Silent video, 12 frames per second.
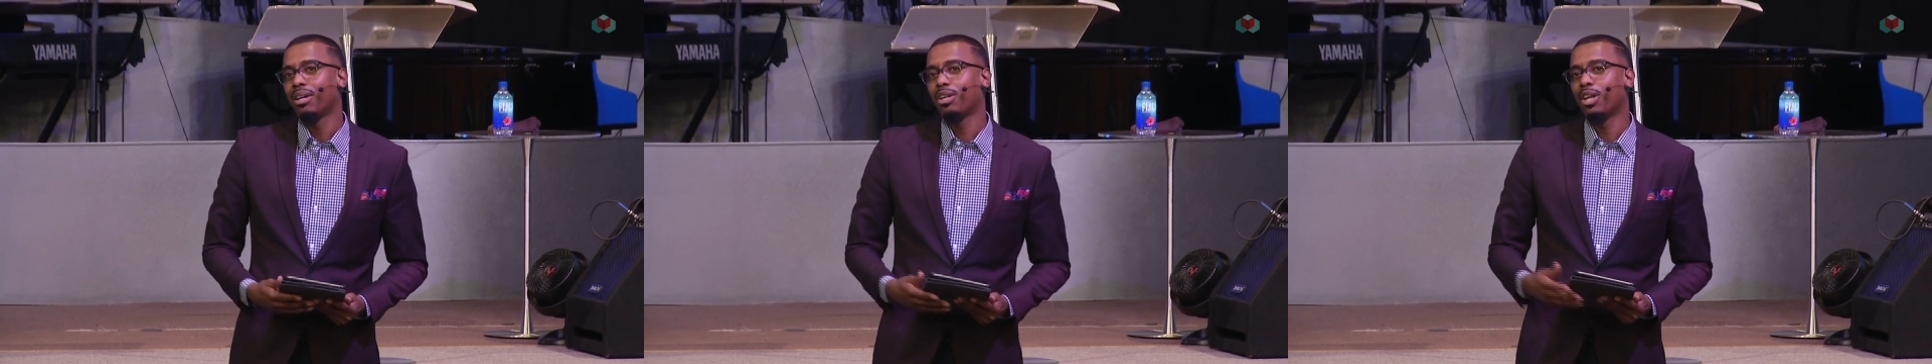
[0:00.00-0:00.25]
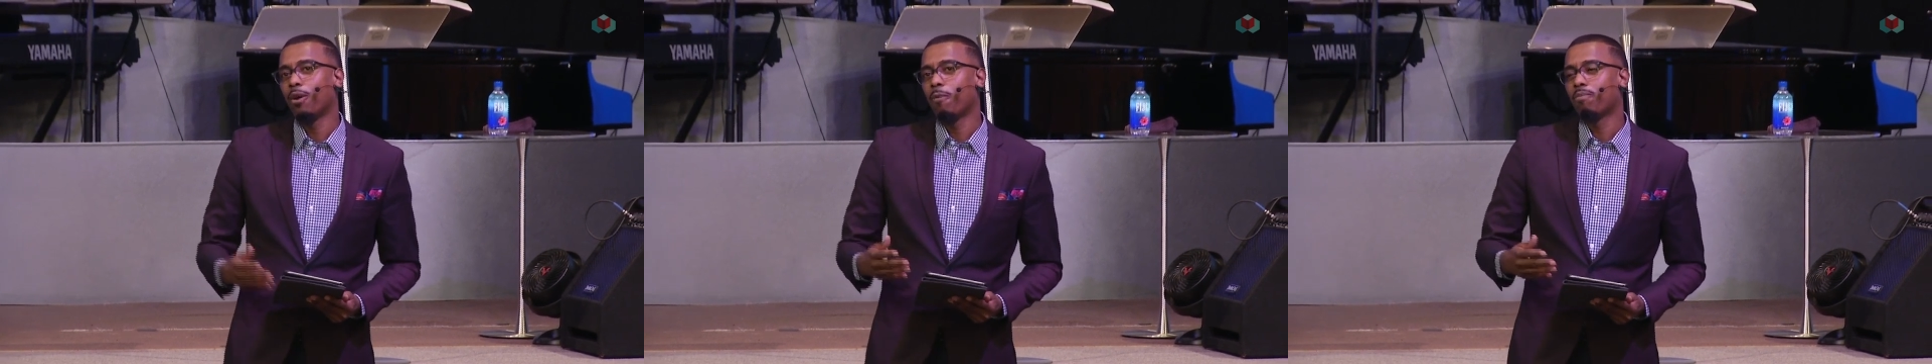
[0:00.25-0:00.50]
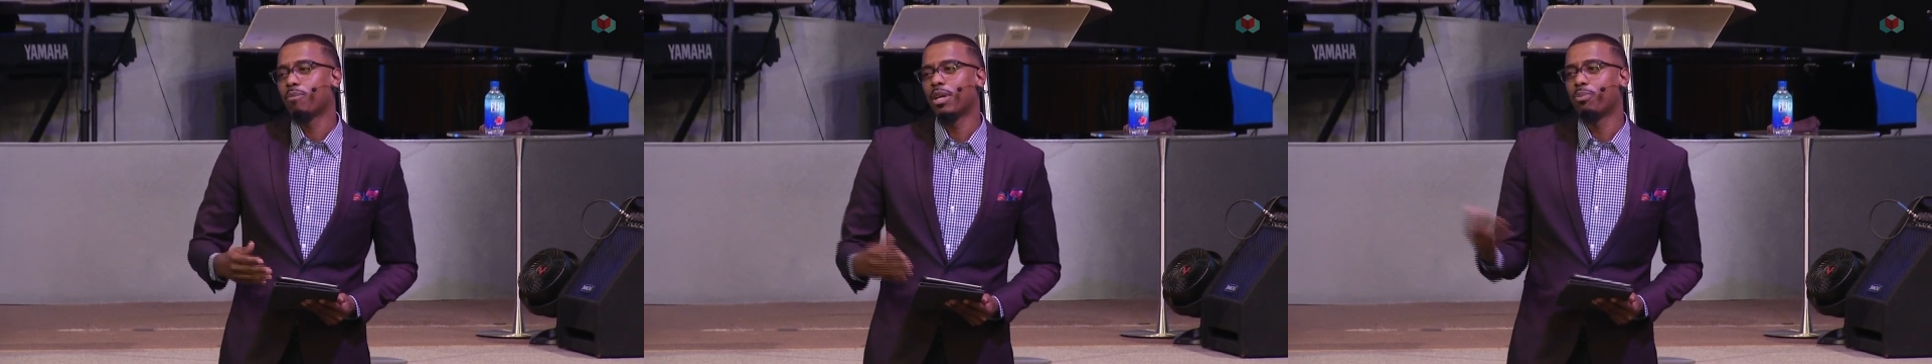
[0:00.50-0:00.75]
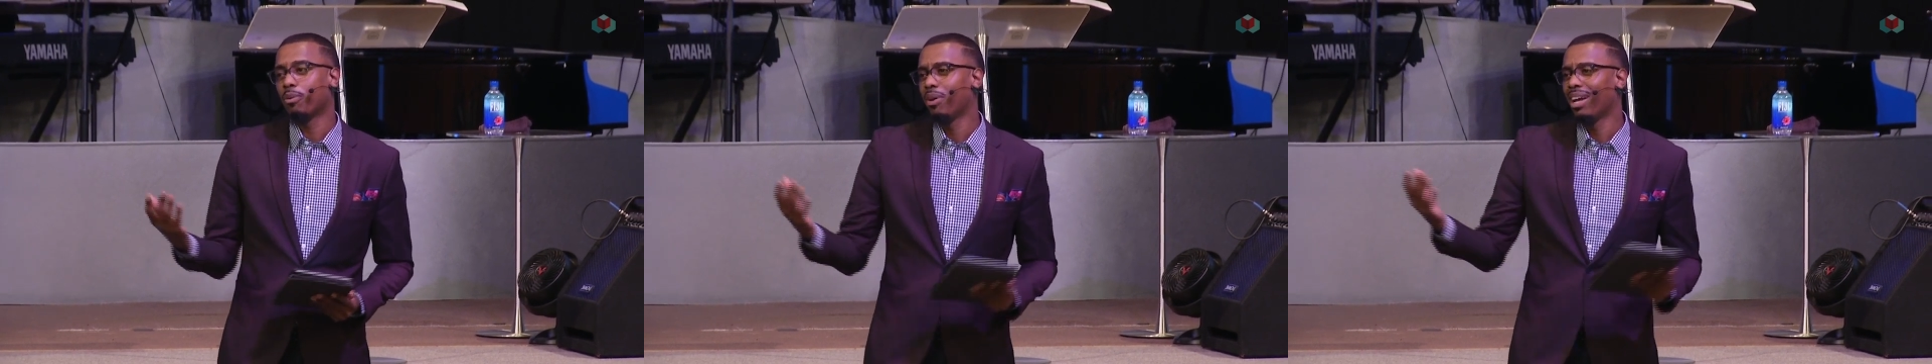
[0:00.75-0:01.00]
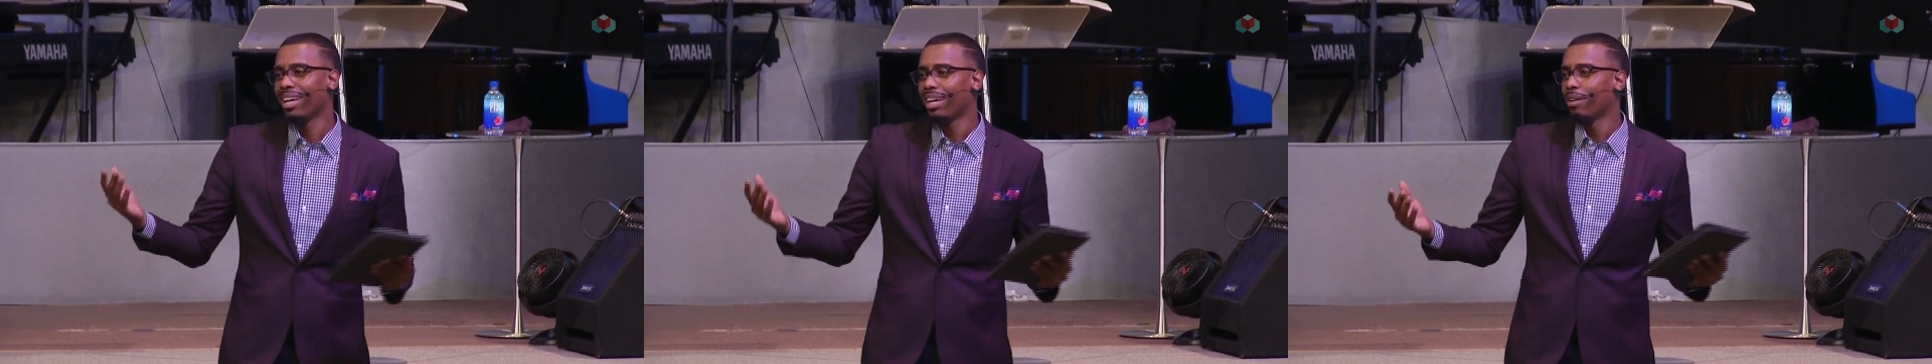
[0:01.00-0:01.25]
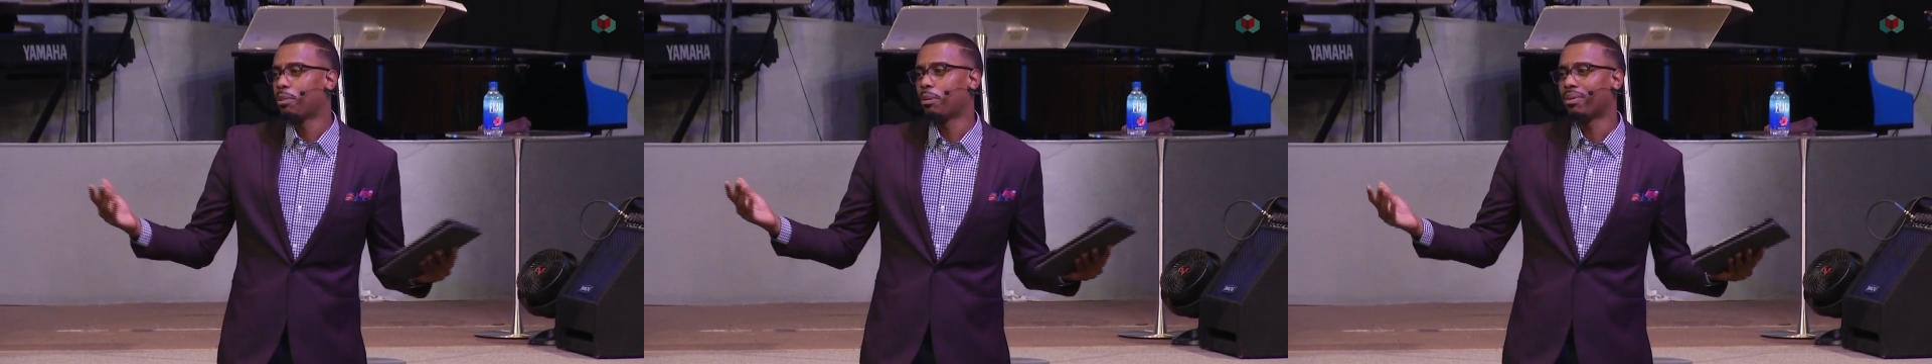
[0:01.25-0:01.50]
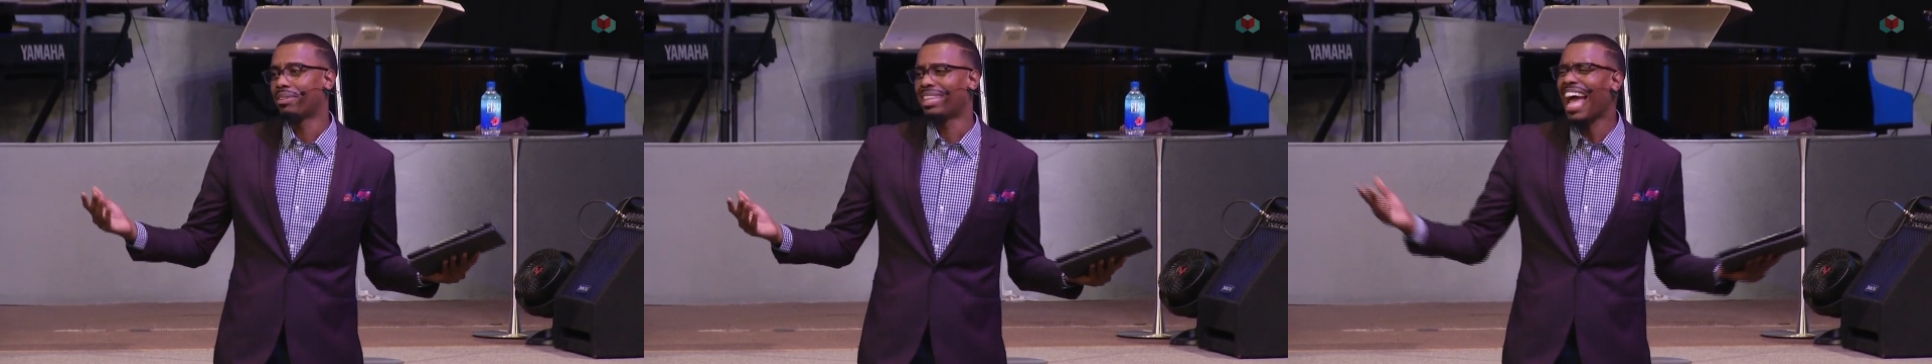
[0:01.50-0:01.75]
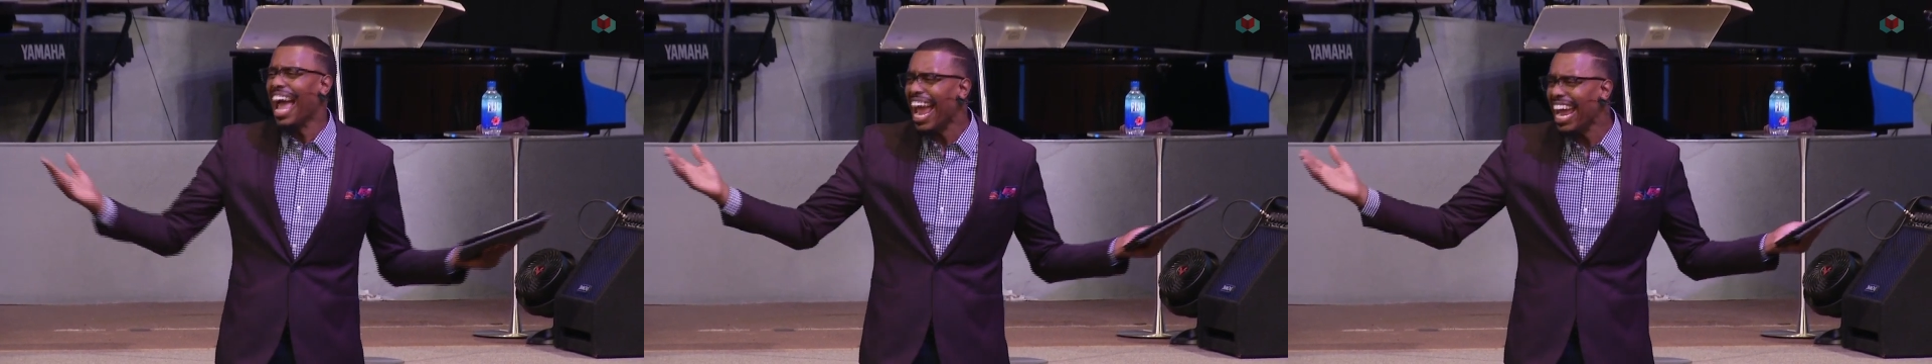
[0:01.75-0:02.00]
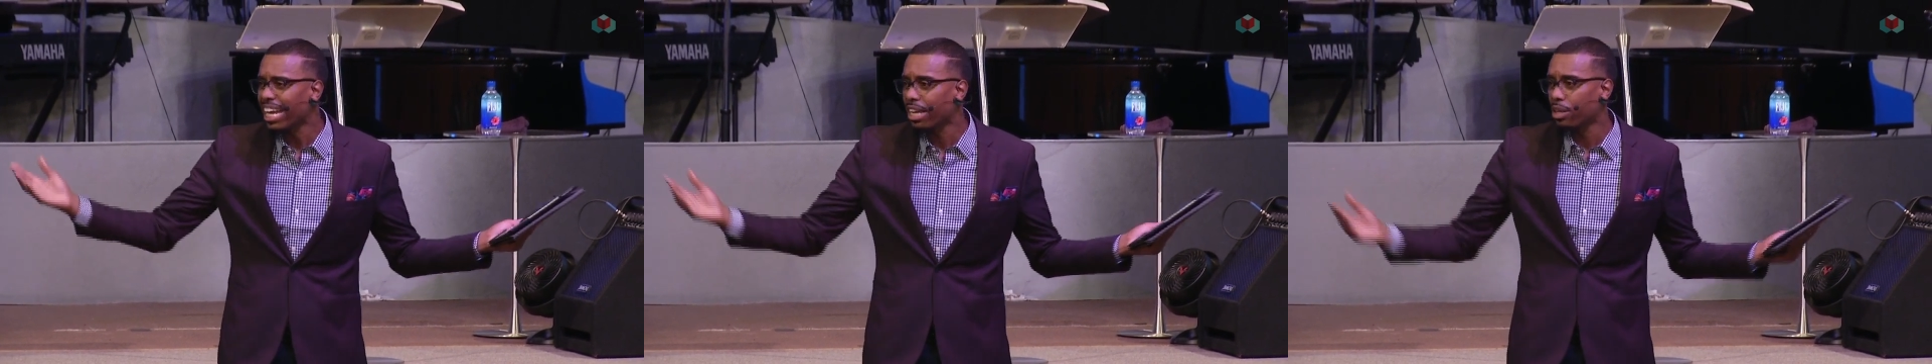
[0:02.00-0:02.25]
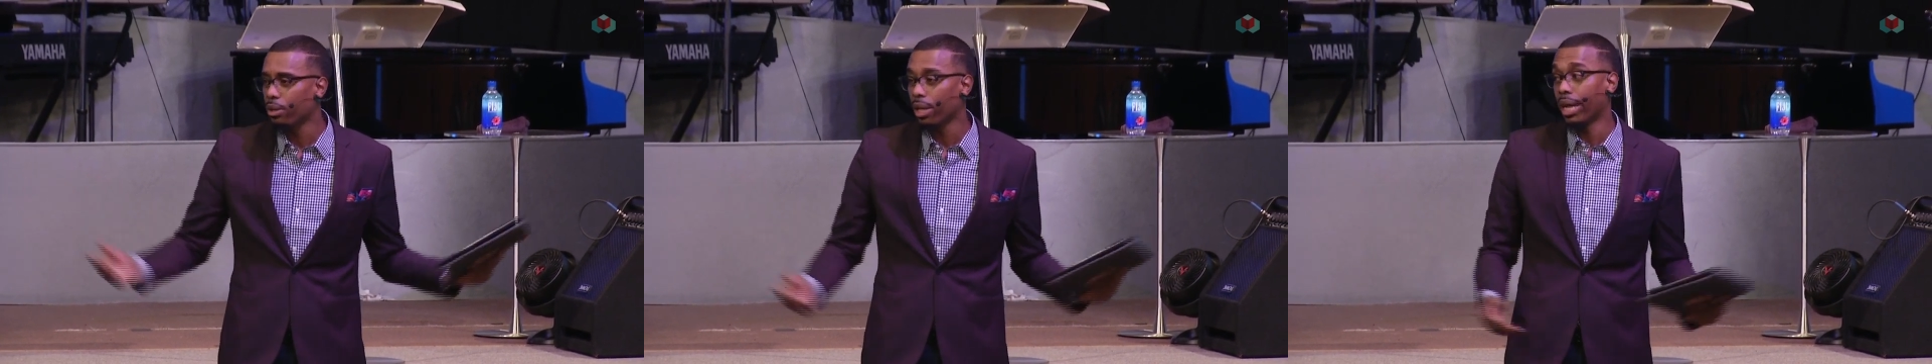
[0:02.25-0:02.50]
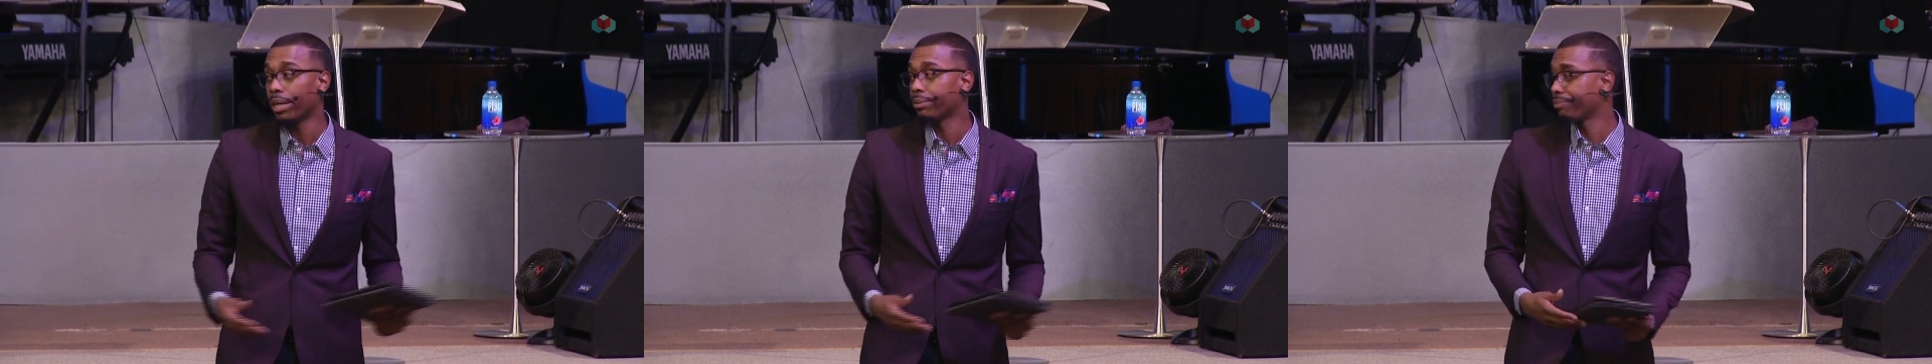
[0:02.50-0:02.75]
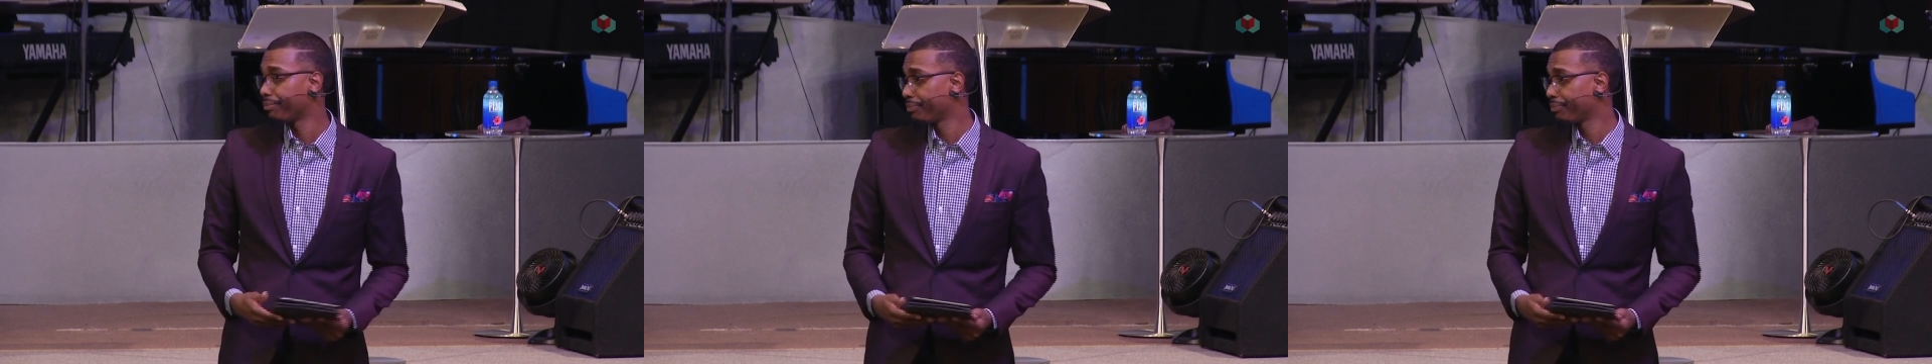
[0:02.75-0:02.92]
you know, people, people thank, and you like,